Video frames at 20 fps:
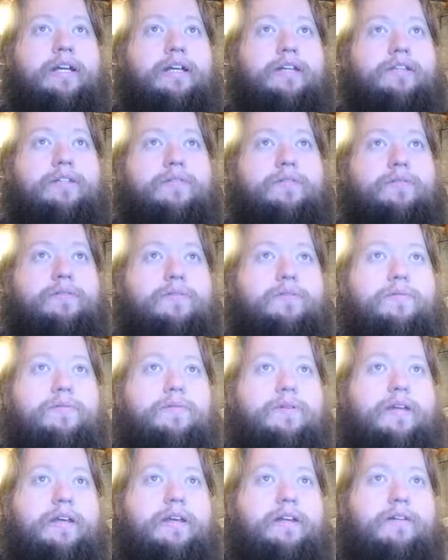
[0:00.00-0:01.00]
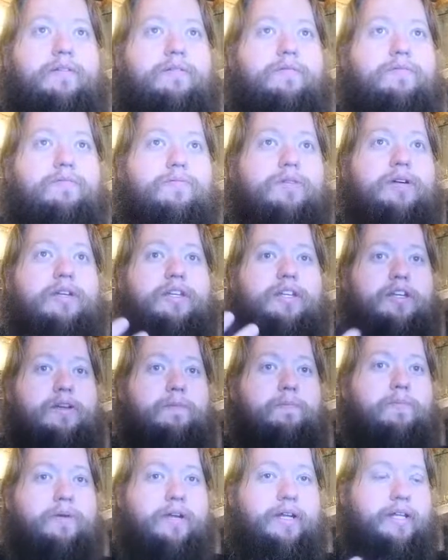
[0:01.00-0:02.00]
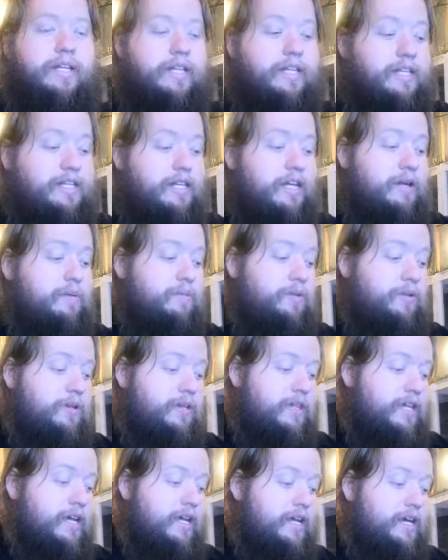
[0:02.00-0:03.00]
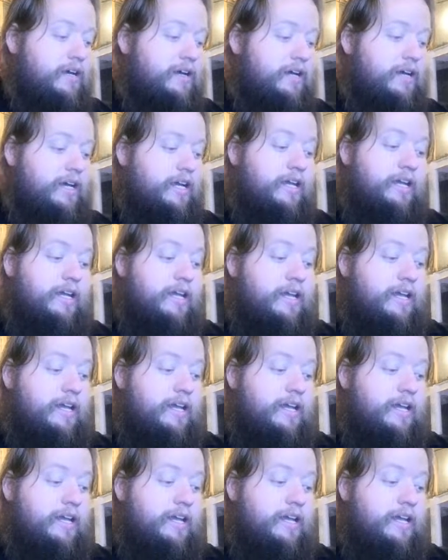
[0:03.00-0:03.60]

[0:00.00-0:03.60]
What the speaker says: So, what do you bring to the table in that area?